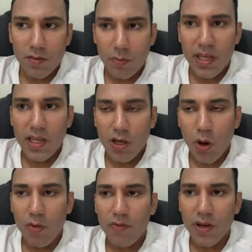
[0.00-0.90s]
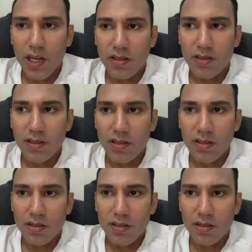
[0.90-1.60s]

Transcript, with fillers: be confident,